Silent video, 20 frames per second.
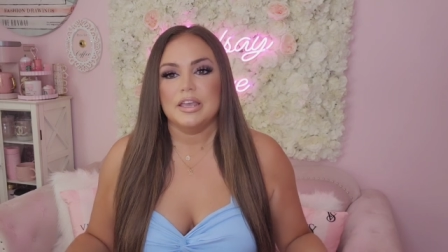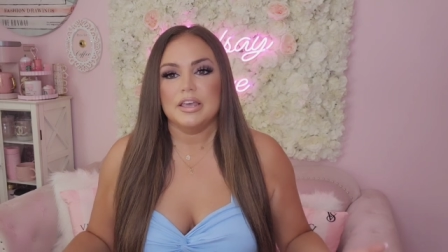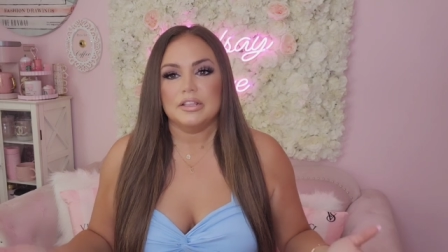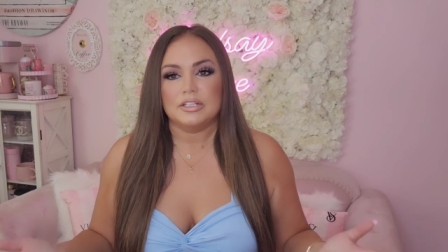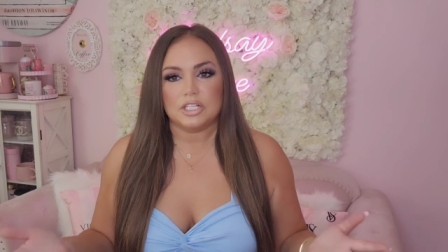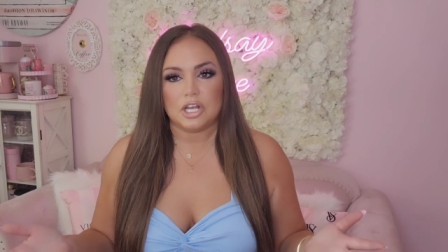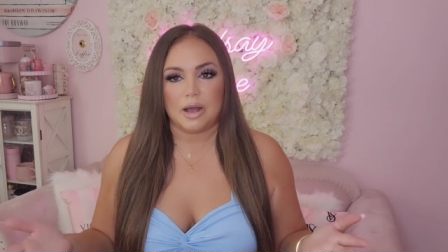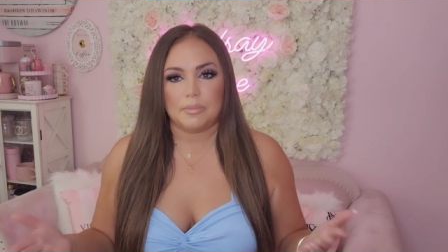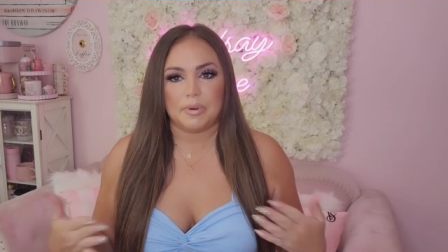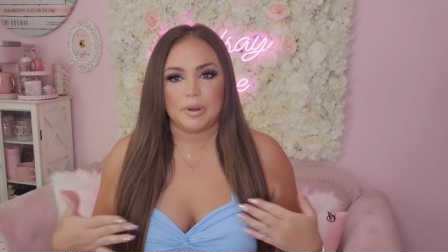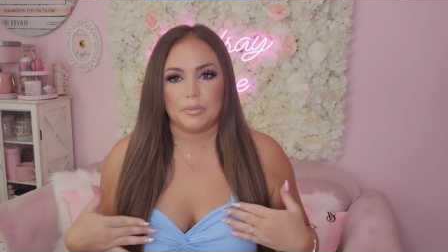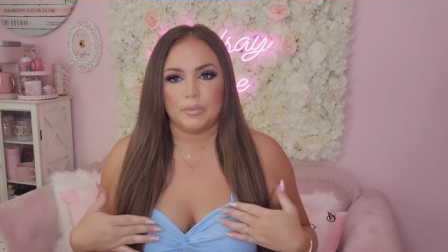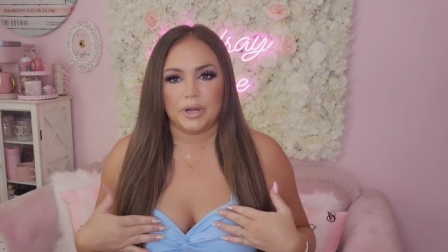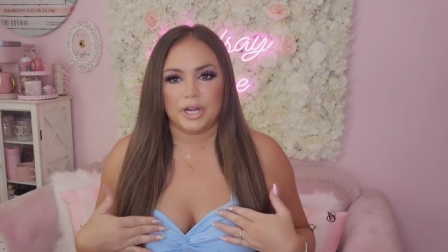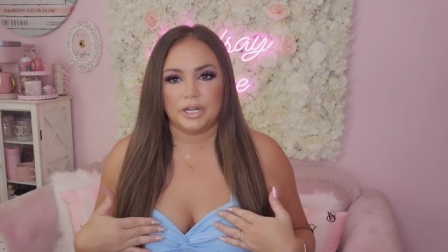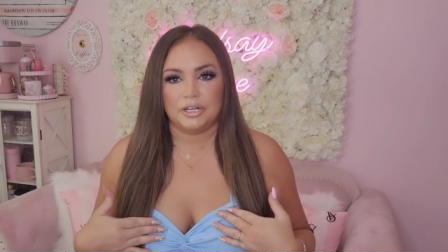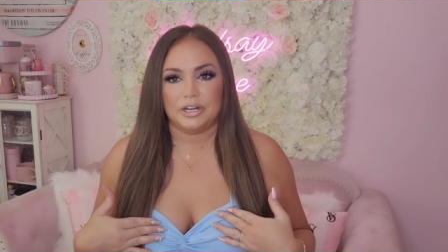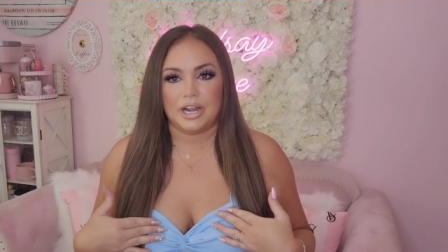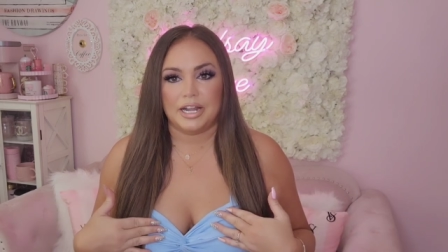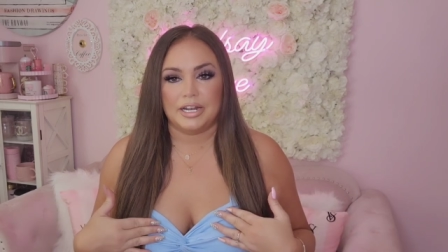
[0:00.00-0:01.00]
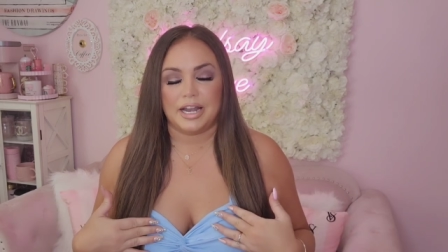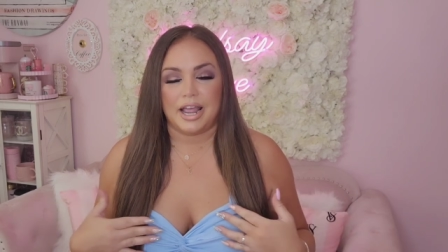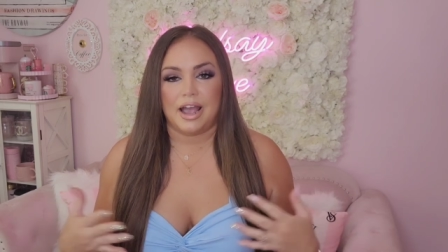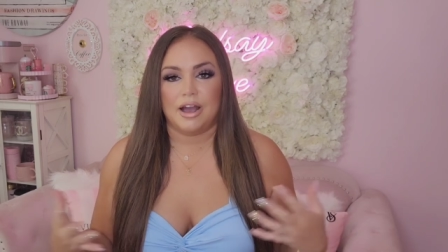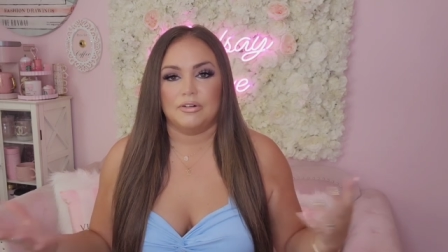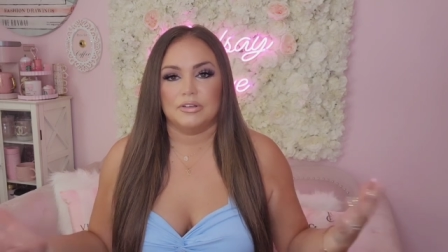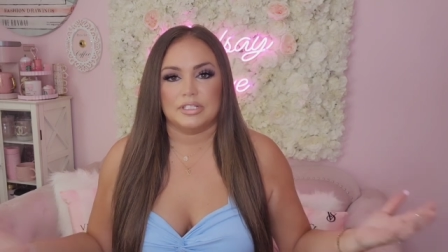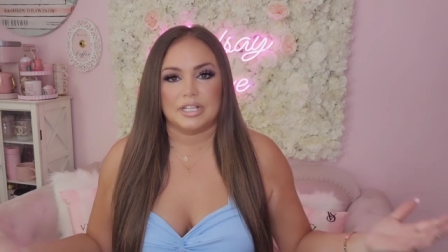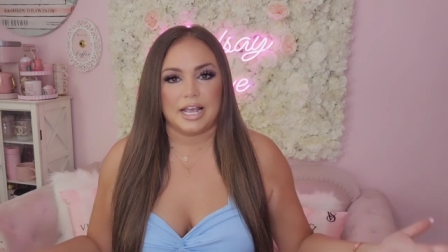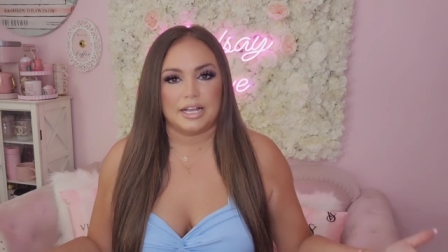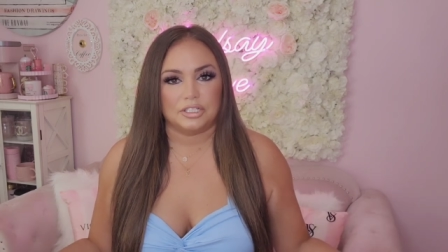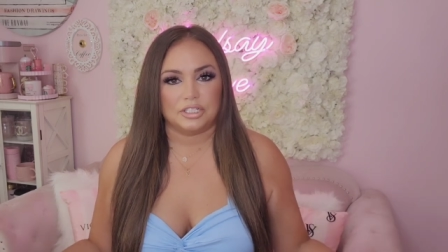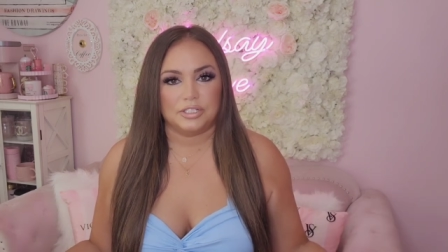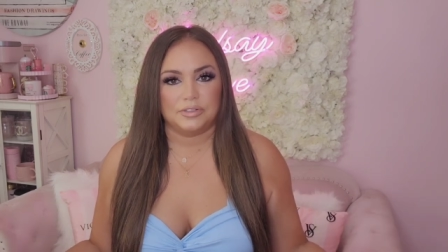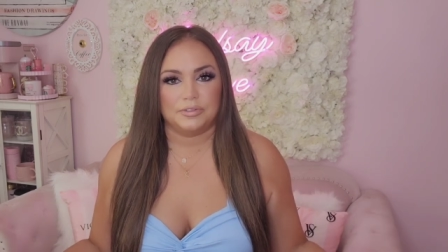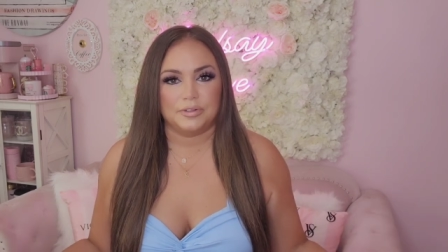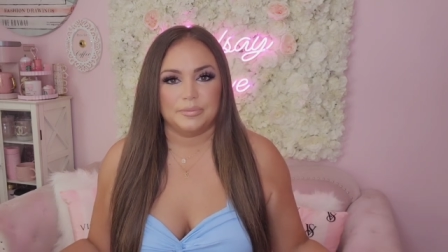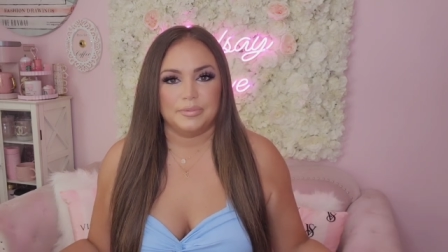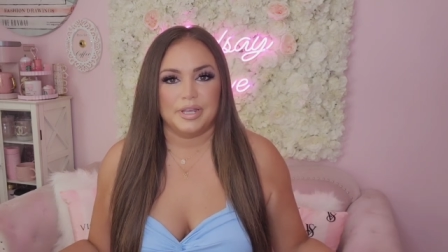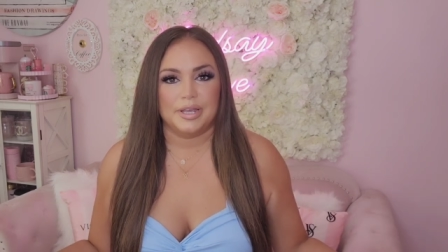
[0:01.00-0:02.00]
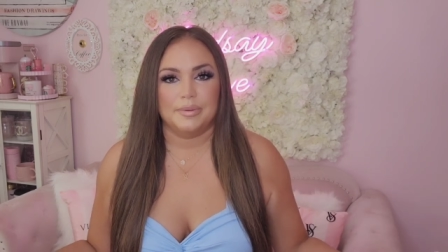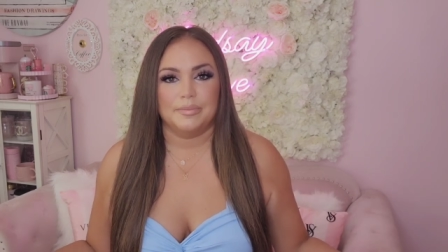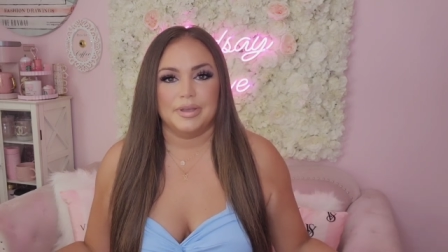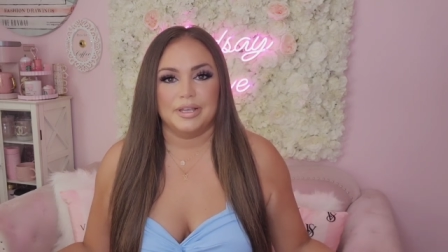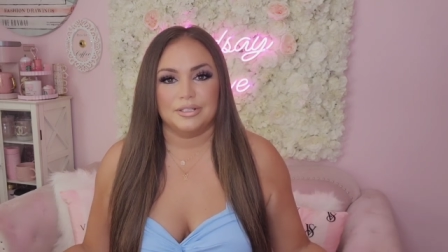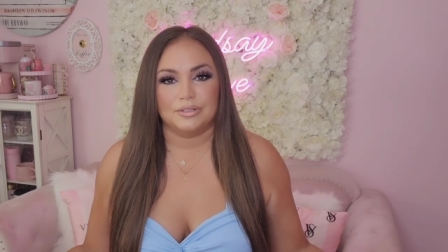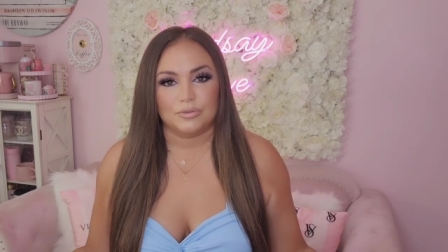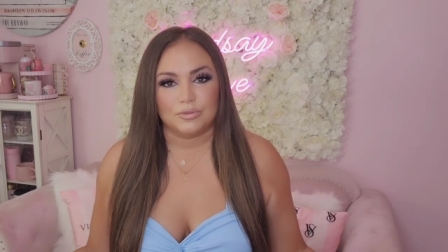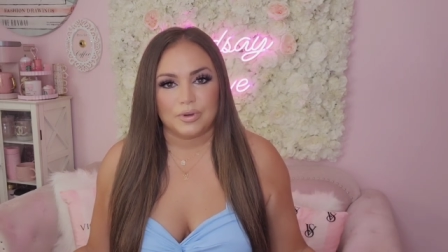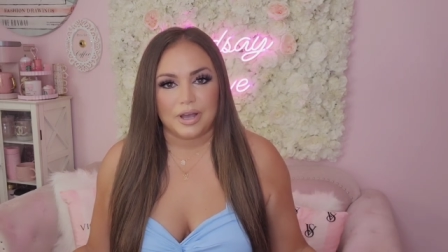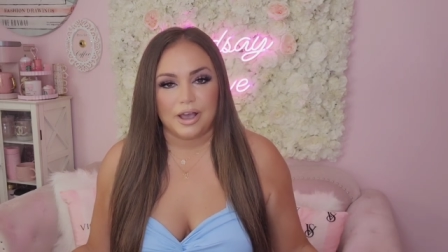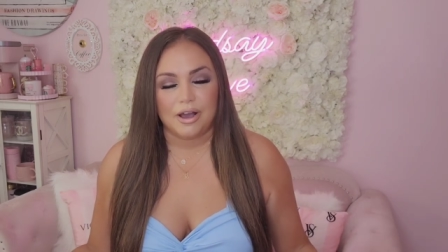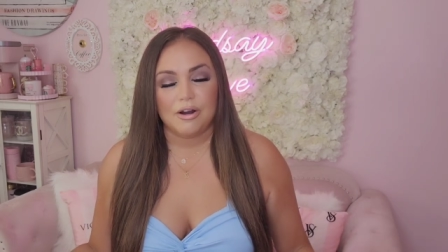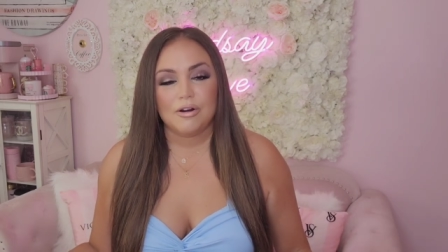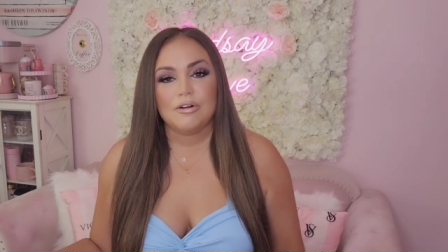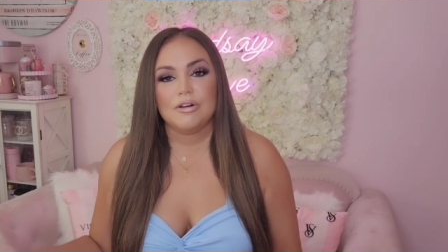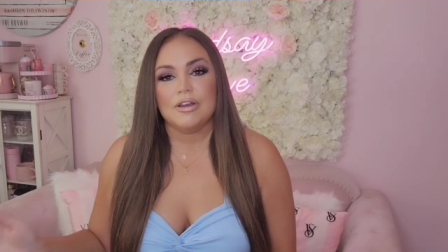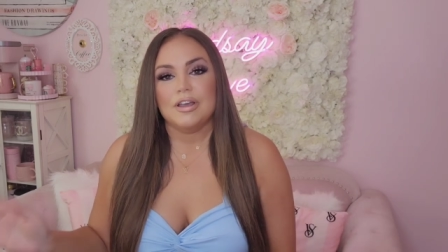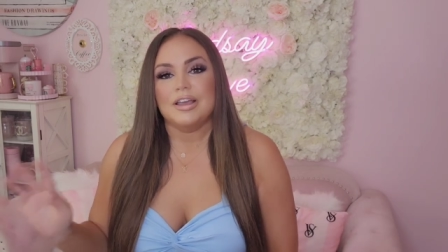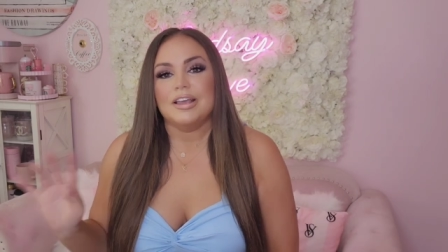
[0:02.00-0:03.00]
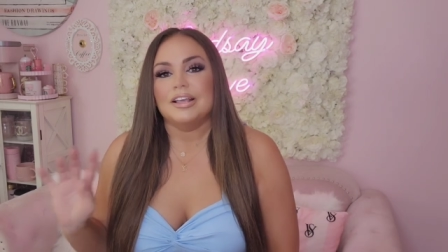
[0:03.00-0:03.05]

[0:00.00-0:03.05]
The top I'm wearing right now is actually from them as well.